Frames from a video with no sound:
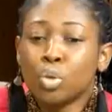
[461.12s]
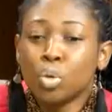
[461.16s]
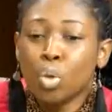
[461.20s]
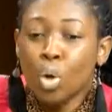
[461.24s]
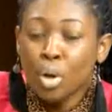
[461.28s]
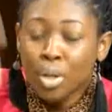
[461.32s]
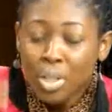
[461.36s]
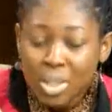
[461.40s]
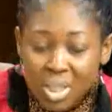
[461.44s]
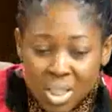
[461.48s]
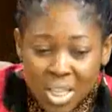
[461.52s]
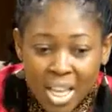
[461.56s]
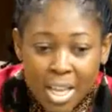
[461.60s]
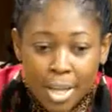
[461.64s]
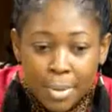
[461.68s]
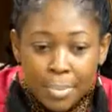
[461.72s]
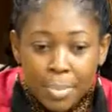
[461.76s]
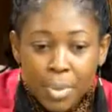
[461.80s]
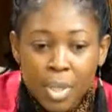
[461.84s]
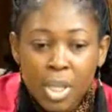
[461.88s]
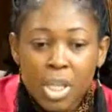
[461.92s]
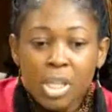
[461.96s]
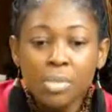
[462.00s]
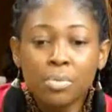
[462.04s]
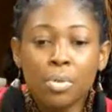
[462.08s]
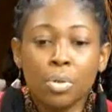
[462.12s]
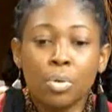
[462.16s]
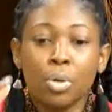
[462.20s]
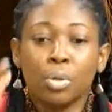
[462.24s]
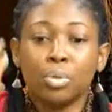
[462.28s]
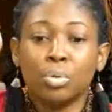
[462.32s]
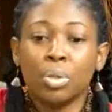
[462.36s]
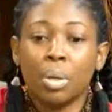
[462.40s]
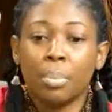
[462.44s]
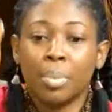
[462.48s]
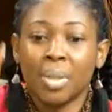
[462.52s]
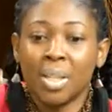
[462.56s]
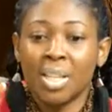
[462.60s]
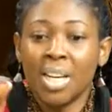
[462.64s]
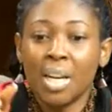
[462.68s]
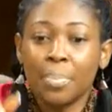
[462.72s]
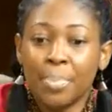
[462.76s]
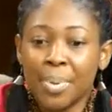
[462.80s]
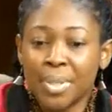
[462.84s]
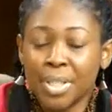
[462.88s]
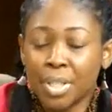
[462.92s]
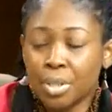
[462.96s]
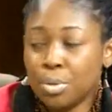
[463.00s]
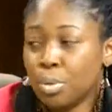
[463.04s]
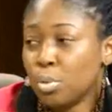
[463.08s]
talk say the they no do am another
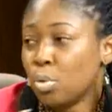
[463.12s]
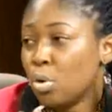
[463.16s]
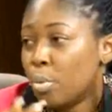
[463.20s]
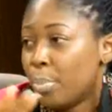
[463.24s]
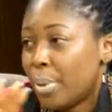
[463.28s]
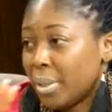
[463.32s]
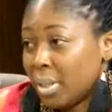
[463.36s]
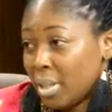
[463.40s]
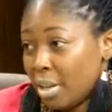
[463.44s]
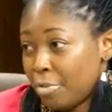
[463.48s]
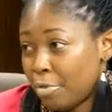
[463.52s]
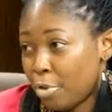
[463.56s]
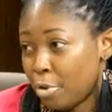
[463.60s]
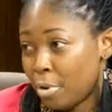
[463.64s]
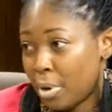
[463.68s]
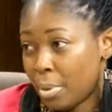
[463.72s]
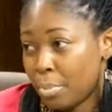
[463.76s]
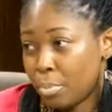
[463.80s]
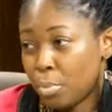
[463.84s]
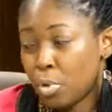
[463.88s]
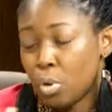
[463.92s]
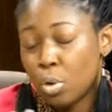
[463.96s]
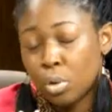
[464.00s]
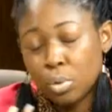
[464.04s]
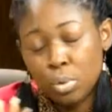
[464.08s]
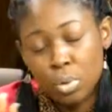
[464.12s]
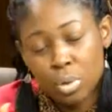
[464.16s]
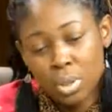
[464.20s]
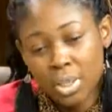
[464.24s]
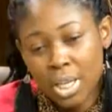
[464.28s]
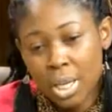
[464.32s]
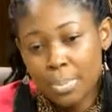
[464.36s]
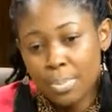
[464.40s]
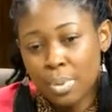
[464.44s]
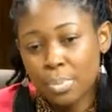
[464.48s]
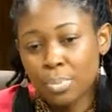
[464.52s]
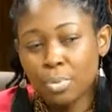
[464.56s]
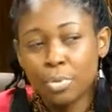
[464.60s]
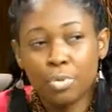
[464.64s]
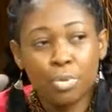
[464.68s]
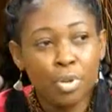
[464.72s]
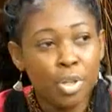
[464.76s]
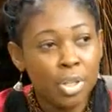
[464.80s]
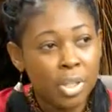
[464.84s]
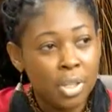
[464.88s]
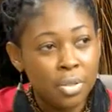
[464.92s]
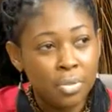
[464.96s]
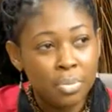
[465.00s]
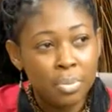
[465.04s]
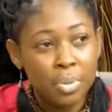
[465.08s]
person no go better for am yes all those kind people
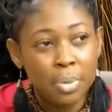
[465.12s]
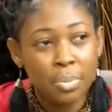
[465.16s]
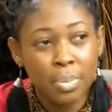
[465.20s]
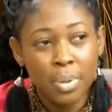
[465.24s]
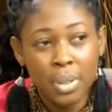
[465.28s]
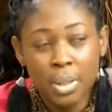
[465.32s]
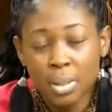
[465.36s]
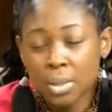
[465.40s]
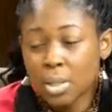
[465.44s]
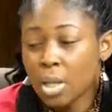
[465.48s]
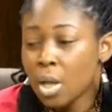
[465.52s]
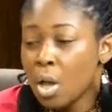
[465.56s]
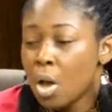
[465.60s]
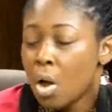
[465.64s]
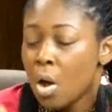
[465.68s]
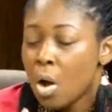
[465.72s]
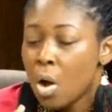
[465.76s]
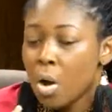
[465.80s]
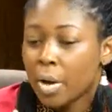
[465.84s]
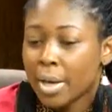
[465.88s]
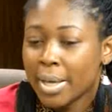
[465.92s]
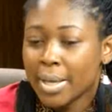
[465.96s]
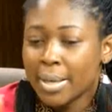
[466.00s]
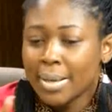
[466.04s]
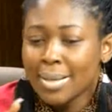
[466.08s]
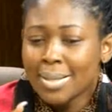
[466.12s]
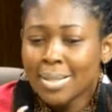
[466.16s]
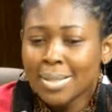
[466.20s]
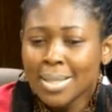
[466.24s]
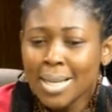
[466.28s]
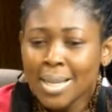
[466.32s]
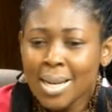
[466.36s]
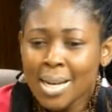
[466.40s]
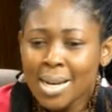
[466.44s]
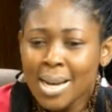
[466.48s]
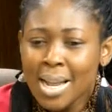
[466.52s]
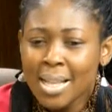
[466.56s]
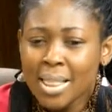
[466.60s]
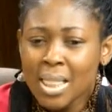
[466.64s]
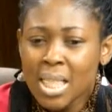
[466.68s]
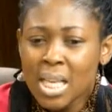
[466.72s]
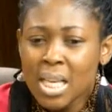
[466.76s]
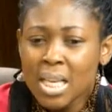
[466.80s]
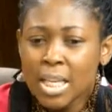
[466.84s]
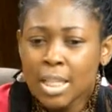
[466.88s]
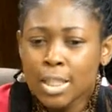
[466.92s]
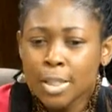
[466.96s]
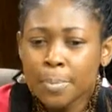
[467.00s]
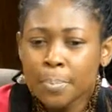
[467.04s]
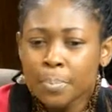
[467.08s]
forgive me please okay so another thing
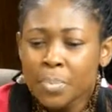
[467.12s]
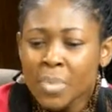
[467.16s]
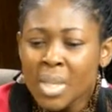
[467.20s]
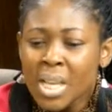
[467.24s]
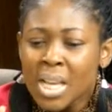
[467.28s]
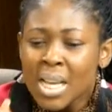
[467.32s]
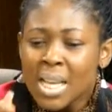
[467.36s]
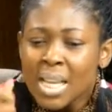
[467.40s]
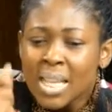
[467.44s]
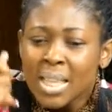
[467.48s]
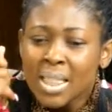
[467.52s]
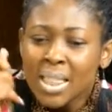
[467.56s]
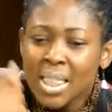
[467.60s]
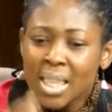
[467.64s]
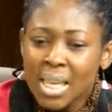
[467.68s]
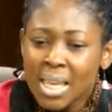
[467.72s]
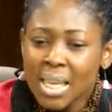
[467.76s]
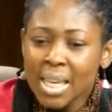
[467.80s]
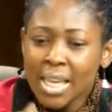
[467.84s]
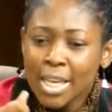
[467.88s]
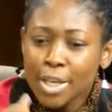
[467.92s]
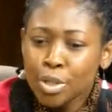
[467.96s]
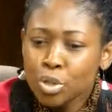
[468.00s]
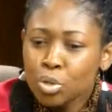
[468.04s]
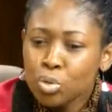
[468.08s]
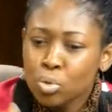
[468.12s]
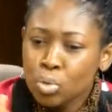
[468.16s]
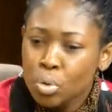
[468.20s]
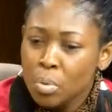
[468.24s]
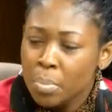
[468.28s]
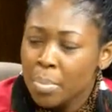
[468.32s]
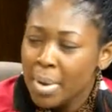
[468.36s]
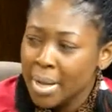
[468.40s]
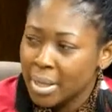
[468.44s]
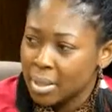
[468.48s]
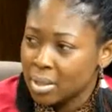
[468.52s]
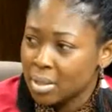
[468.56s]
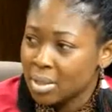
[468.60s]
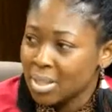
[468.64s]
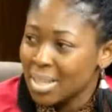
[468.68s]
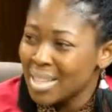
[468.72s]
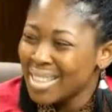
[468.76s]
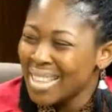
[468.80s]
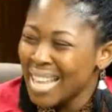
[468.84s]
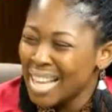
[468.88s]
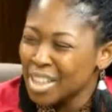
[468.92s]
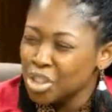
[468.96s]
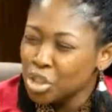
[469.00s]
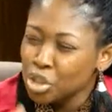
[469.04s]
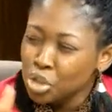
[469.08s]
is the instrument
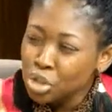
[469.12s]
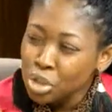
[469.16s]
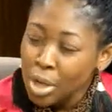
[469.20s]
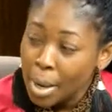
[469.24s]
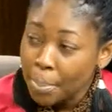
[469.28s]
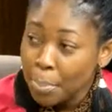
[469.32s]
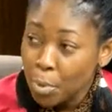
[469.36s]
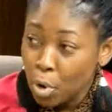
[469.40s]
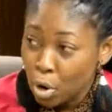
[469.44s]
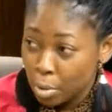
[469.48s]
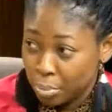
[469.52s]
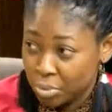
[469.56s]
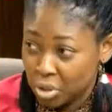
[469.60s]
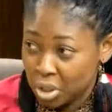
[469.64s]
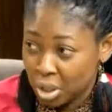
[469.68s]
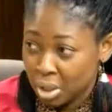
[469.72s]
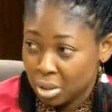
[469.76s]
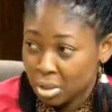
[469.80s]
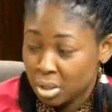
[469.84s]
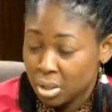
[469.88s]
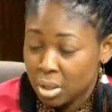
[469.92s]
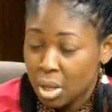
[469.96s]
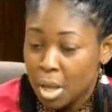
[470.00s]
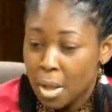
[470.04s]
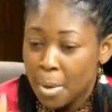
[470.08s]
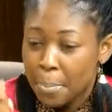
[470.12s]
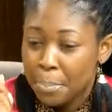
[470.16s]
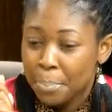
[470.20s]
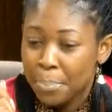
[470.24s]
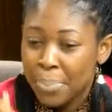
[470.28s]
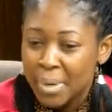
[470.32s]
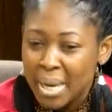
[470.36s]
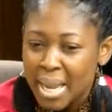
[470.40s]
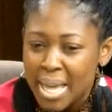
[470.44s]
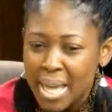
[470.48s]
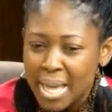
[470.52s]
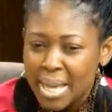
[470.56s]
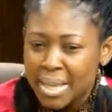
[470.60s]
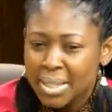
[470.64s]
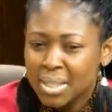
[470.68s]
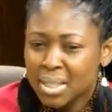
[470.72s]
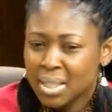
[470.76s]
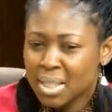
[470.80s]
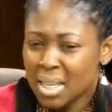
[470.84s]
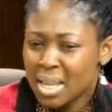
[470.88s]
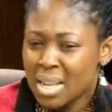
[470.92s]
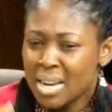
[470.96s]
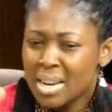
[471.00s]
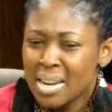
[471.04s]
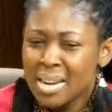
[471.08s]
na sharp objects hmm. blades
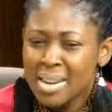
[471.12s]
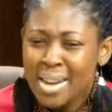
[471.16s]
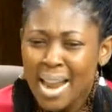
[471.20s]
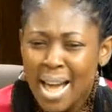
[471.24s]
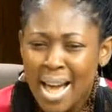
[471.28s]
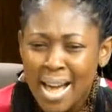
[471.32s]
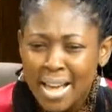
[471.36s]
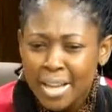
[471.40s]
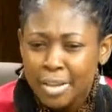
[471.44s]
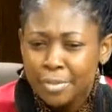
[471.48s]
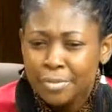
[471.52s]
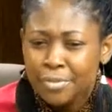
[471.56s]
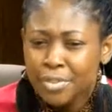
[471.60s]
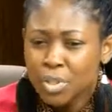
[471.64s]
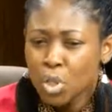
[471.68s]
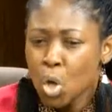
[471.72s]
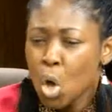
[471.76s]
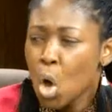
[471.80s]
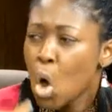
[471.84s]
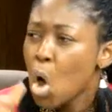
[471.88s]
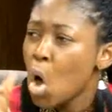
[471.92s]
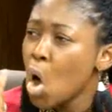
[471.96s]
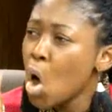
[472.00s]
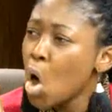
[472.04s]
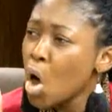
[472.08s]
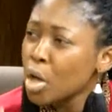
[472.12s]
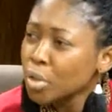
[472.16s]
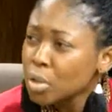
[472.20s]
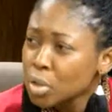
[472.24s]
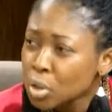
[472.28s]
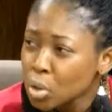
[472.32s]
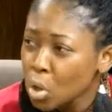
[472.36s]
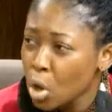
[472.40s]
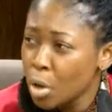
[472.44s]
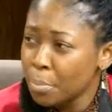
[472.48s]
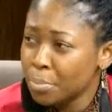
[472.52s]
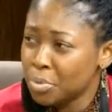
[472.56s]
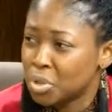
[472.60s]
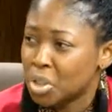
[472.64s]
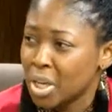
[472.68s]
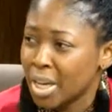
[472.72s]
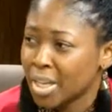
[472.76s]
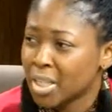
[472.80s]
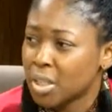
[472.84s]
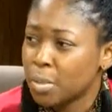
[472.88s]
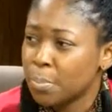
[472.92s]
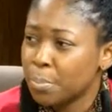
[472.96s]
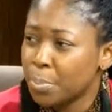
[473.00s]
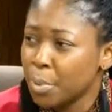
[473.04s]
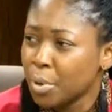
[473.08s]
knives hot
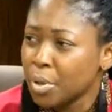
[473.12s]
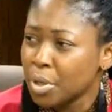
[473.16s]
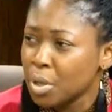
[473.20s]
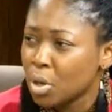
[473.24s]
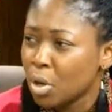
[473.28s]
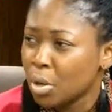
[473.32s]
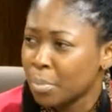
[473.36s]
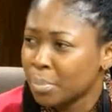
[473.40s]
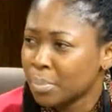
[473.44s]
objects What did uh, they